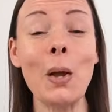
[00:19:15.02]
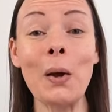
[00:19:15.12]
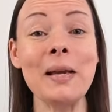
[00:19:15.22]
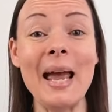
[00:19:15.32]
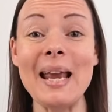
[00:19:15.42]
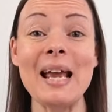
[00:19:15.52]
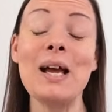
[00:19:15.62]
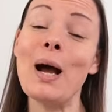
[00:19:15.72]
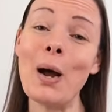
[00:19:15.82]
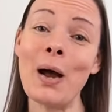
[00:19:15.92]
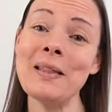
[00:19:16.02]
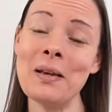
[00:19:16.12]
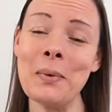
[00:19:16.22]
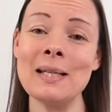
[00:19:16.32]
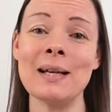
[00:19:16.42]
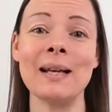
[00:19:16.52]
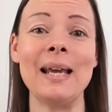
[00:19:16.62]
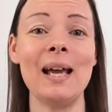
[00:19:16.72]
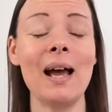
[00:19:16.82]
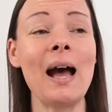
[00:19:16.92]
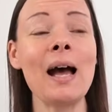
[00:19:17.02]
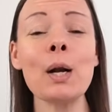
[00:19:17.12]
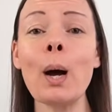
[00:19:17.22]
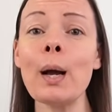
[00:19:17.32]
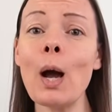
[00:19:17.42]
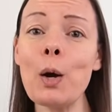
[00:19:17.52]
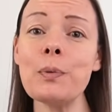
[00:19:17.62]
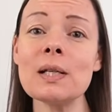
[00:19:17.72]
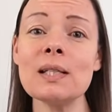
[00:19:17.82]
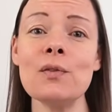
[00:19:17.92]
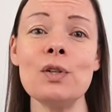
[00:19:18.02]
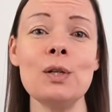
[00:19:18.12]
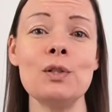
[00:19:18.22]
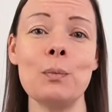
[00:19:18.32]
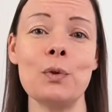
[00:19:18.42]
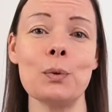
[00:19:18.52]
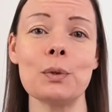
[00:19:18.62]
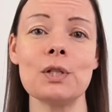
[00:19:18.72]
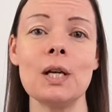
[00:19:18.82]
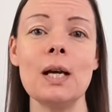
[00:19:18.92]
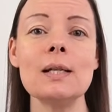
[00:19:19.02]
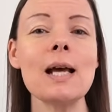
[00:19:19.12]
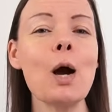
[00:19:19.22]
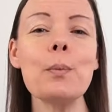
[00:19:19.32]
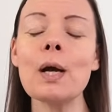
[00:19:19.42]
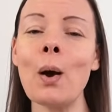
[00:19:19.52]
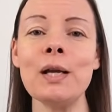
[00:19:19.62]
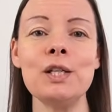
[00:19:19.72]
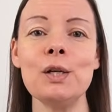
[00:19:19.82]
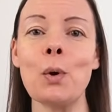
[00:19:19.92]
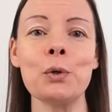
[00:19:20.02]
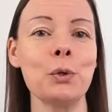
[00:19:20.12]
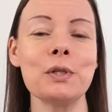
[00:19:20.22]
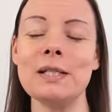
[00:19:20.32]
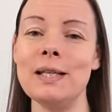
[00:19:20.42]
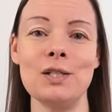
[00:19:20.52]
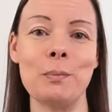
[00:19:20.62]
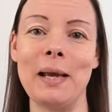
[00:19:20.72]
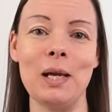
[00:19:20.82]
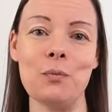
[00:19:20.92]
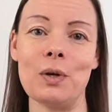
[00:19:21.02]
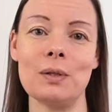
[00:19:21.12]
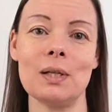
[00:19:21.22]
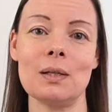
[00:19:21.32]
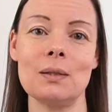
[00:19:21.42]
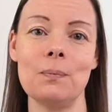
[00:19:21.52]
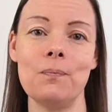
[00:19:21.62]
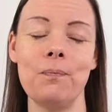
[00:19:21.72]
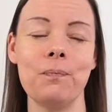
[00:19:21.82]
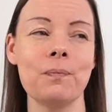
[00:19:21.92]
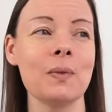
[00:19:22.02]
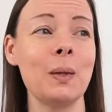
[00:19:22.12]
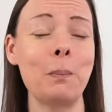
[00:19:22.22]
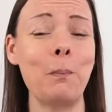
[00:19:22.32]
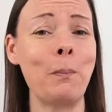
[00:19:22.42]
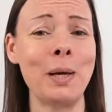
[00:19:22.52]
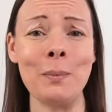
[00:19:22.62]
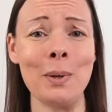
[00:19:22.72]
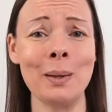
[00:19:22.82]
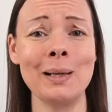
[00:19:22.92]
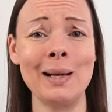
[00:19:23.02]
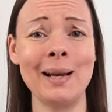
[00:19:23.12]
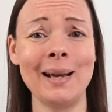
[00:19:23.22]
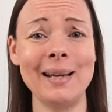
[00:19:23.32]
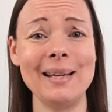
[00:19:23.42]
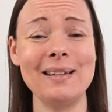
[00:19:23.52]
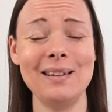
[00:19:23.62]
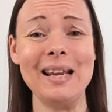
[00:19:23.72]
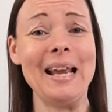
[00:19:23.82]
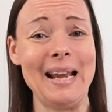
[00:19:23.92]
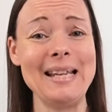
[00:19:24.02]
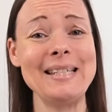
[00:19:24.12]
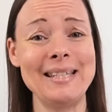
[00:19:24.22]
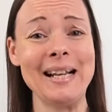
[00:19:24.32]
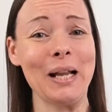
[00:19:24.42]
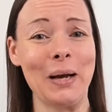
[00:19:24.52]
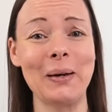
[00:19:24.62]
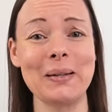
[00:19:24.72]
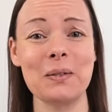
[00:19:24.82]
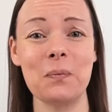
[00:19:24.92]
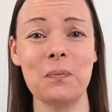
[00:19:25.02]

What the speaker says: Okay, I think we're done here, and I hope that's given you some thoughts to help guide you on your decision-making process. But I'm not going to lie, it's still hard.